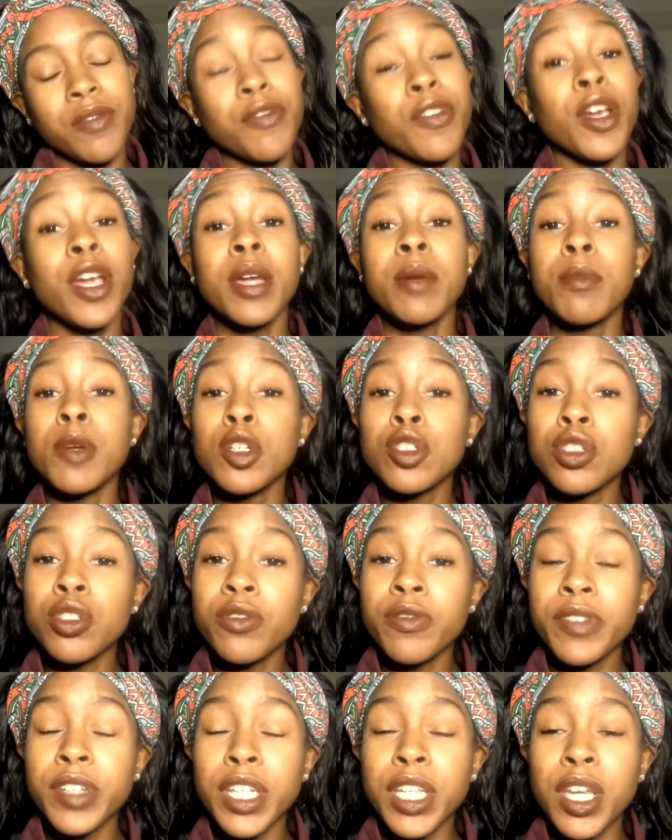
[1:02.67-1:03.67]
very
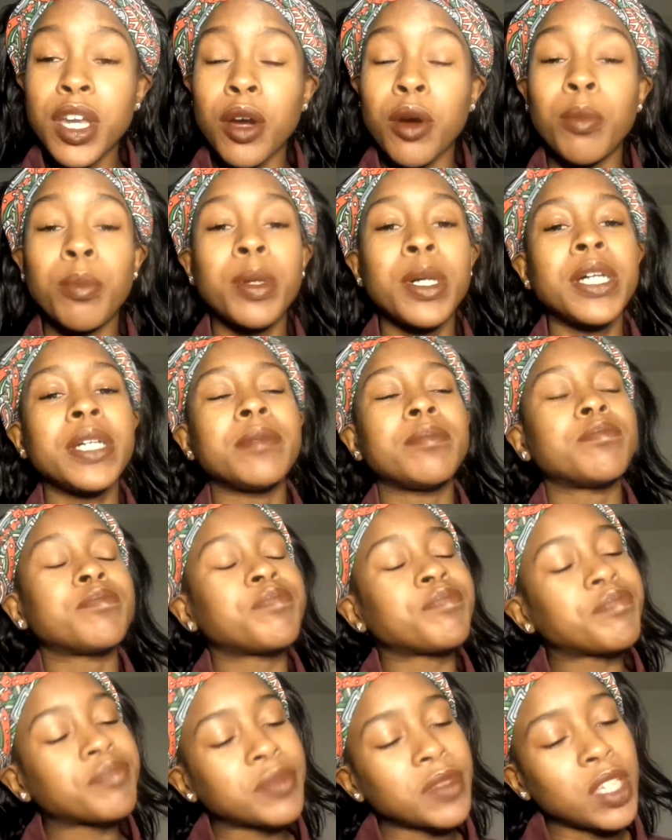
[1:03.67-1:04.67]
emotional video, but,
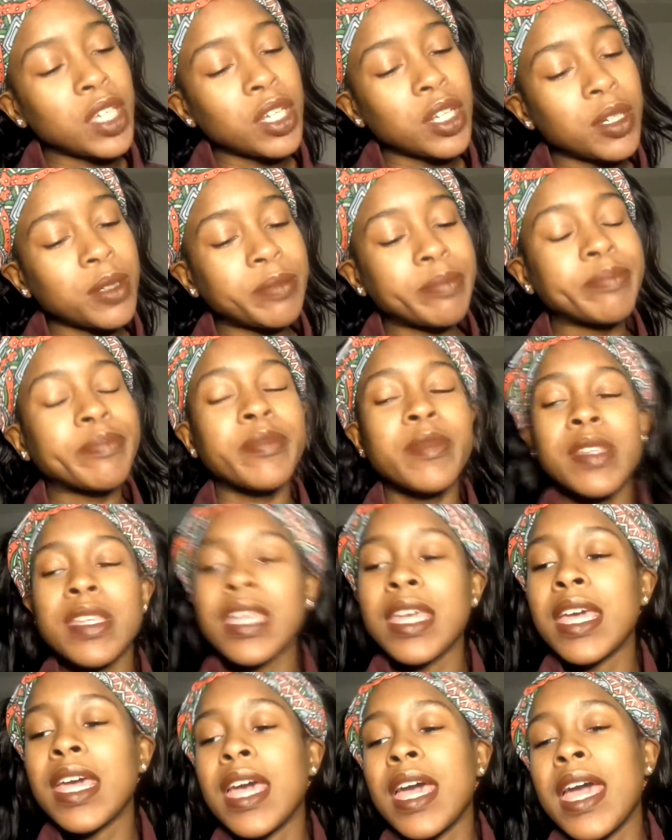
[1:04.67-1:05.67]
you know,
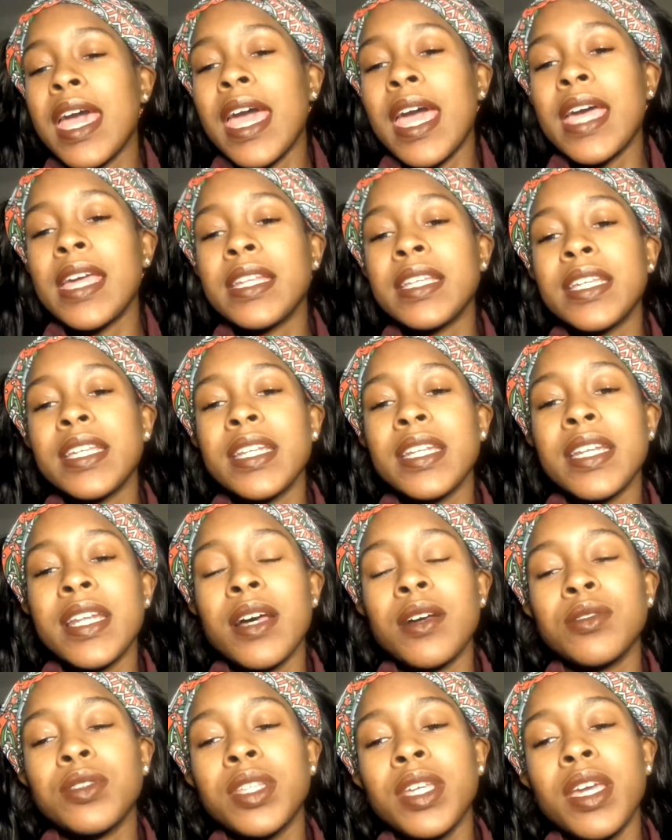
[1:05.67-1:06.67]
had to get it
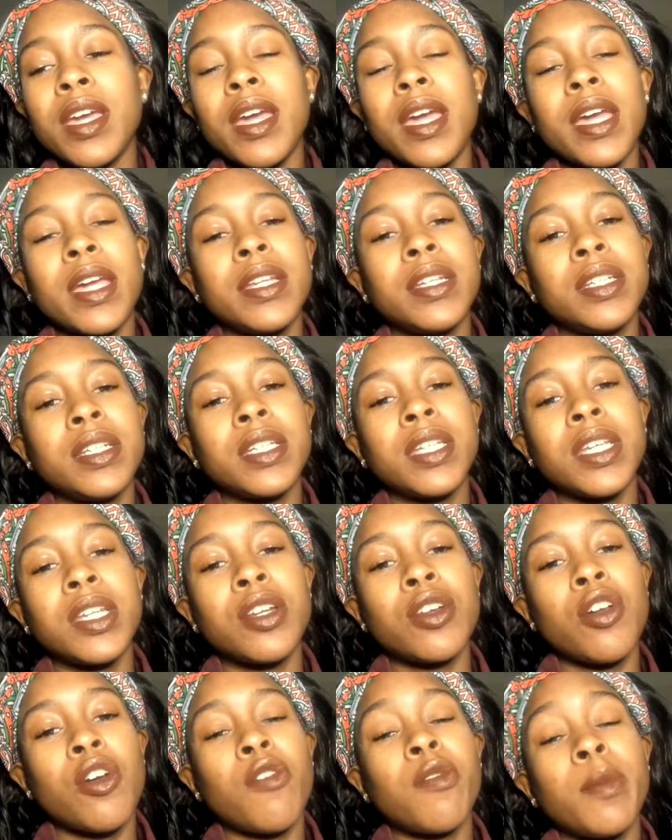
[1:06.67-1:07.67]
out there, had to get
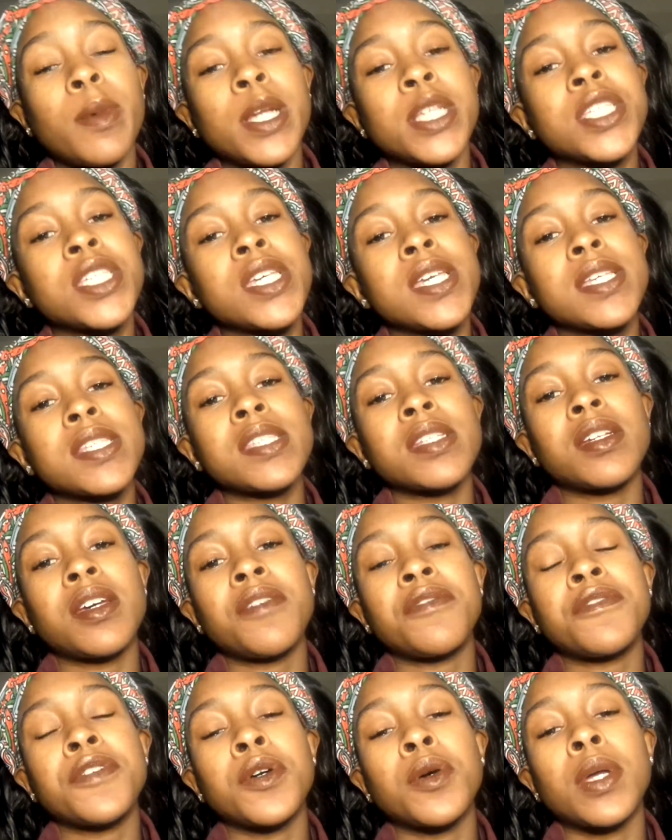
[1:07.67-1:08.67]
it off my chest, and I
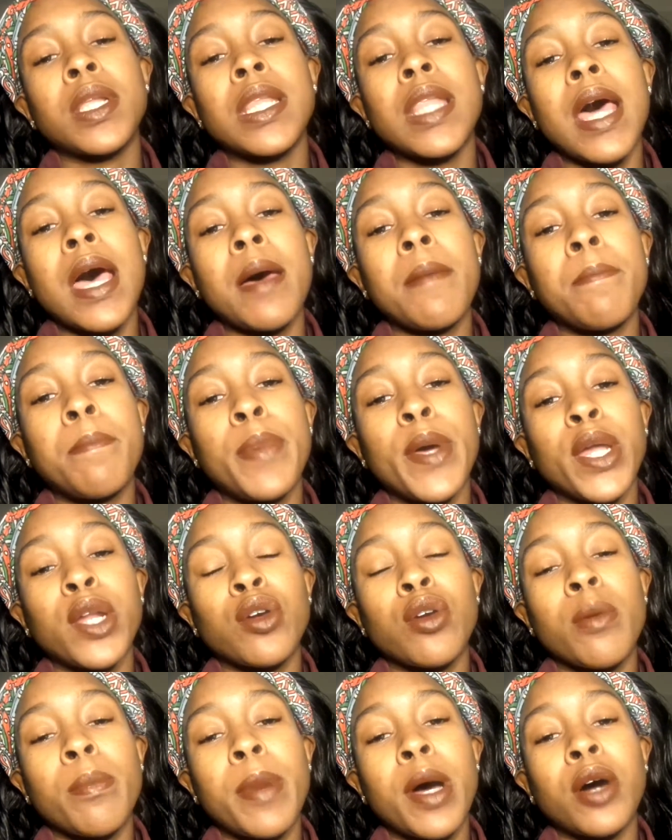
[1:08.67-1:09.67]
feel a lot
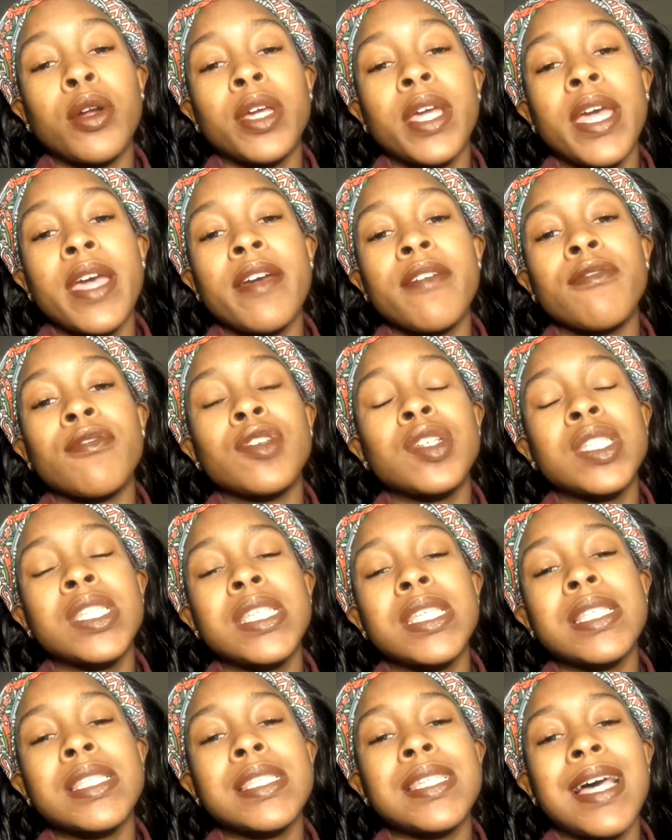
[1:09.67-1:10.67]
better about it ever
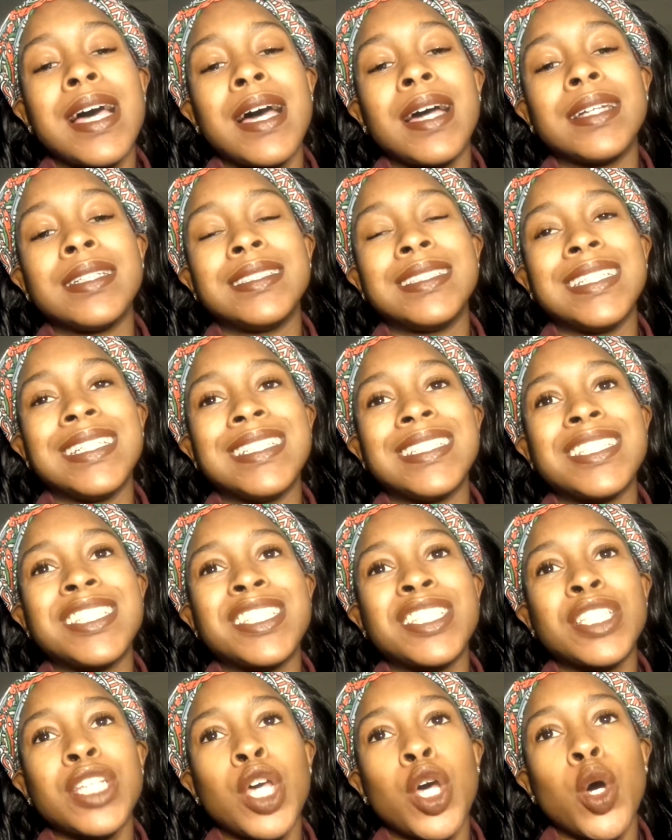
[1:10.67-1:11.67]
since I did
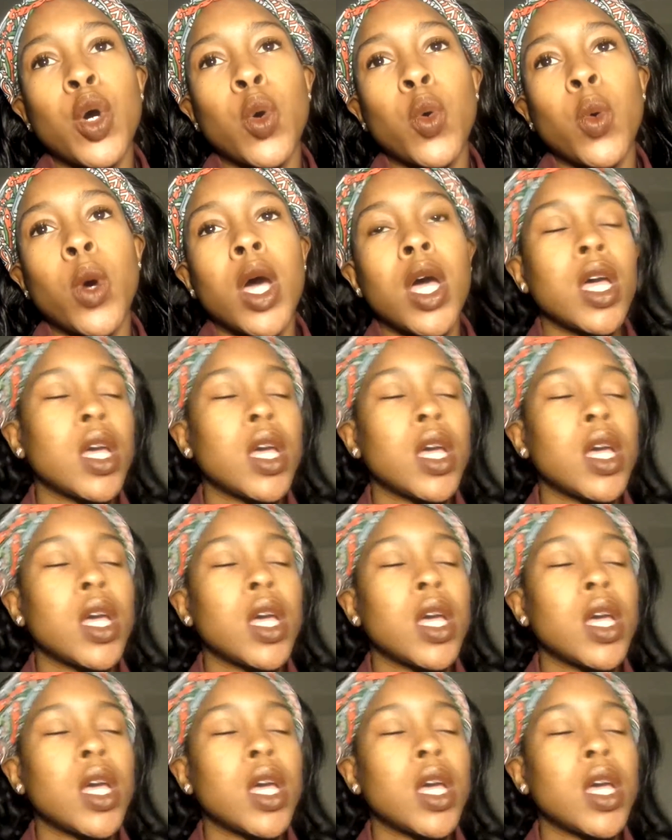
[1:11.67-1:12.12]
so.